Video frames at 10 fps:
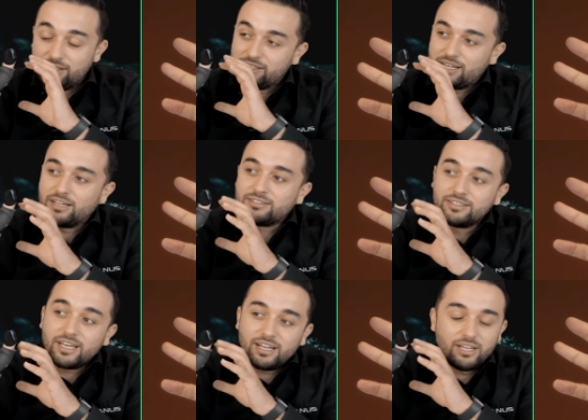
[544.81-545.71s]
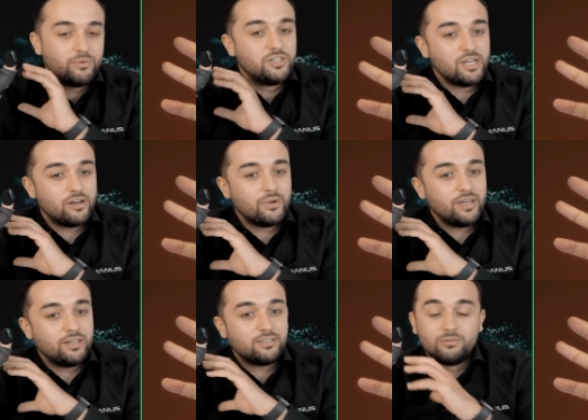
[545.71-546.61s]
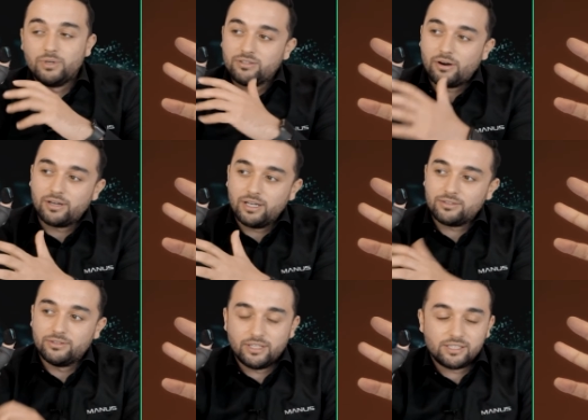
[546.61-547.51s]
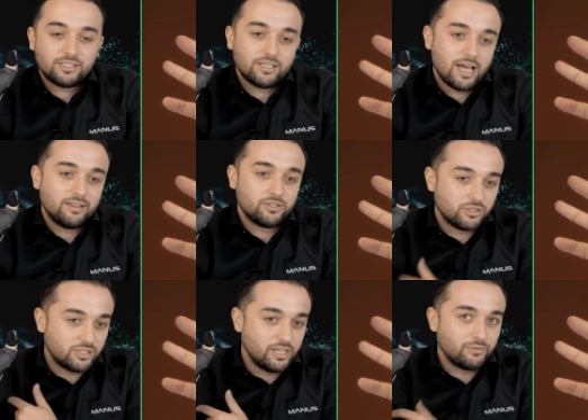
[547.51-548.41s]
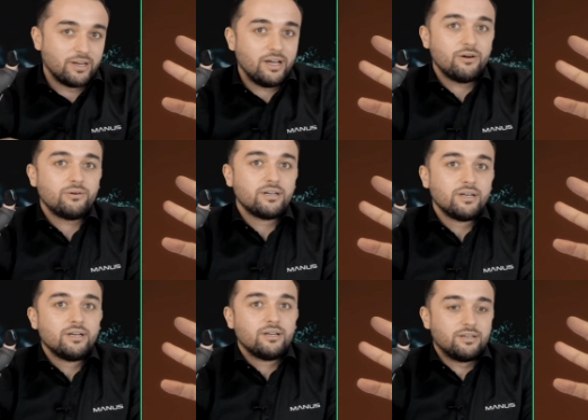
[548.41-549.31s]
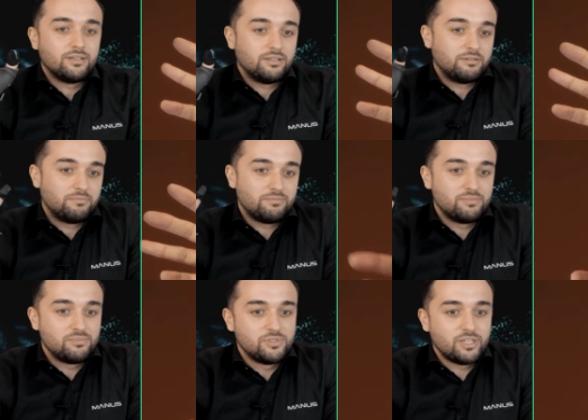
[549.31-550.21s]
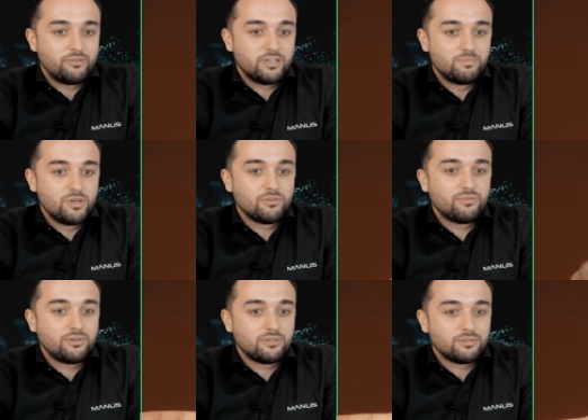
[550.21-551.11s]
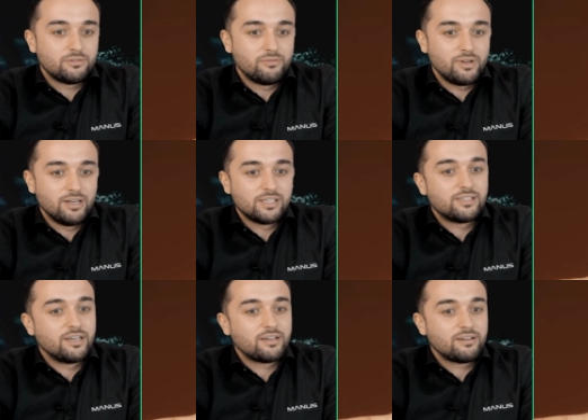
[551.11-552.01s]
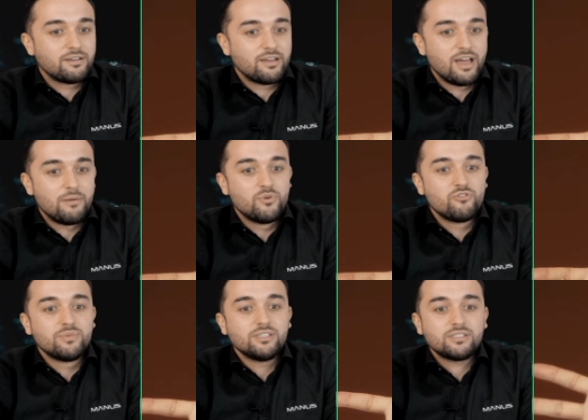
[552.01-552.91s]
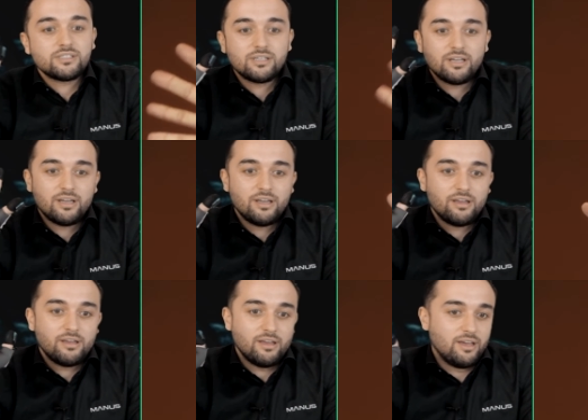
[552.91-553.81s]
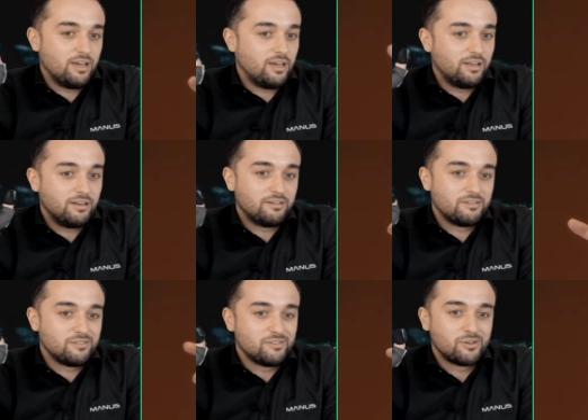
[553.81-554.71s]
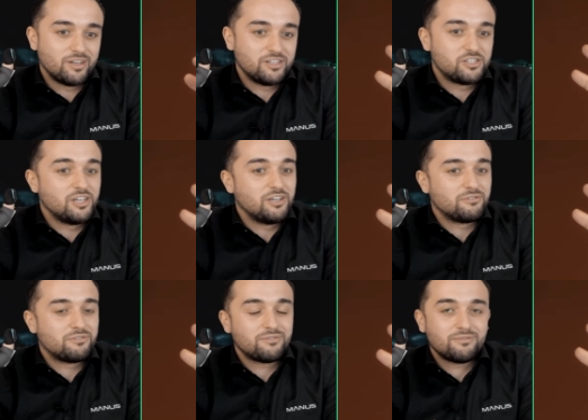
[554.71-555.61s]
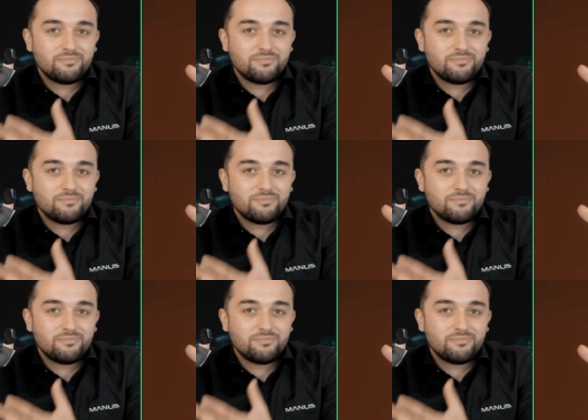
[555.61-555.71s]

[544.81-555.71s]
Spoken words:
skeletal data that we generated, retargeted on this hand that you're seeing right now, generates beautiful, realistic hand movements. And you can achieve